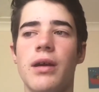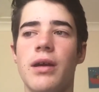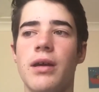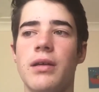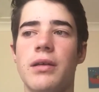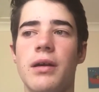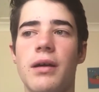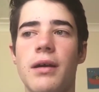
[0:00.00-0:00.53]

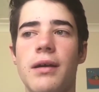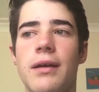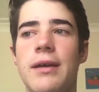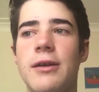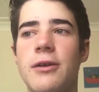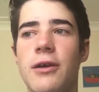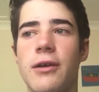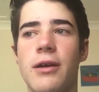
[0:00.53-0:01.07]
Entire
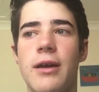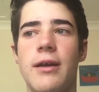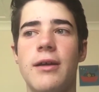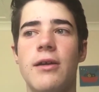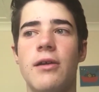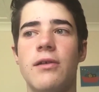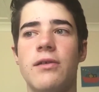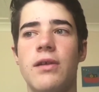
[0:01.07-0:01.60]

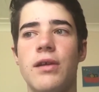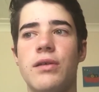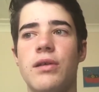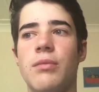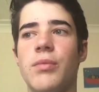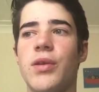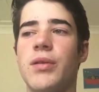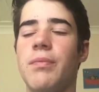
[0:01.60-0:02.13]

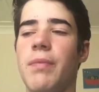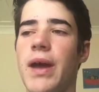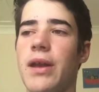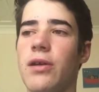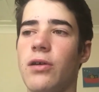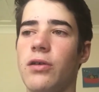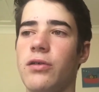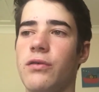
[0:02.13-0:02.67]
ecosystems
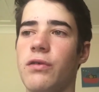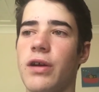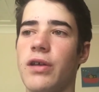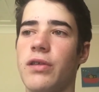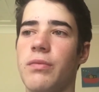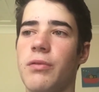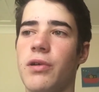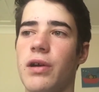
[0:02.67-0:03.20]
depend on
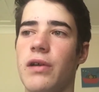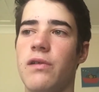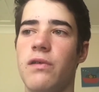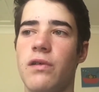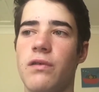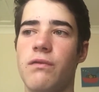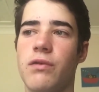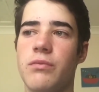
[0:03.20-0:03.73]

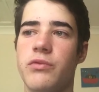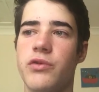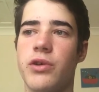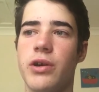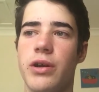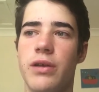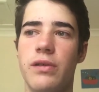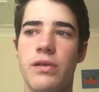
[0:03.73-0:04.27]
transpiration from
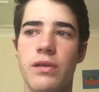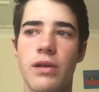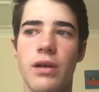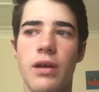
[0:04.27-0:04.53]
trees.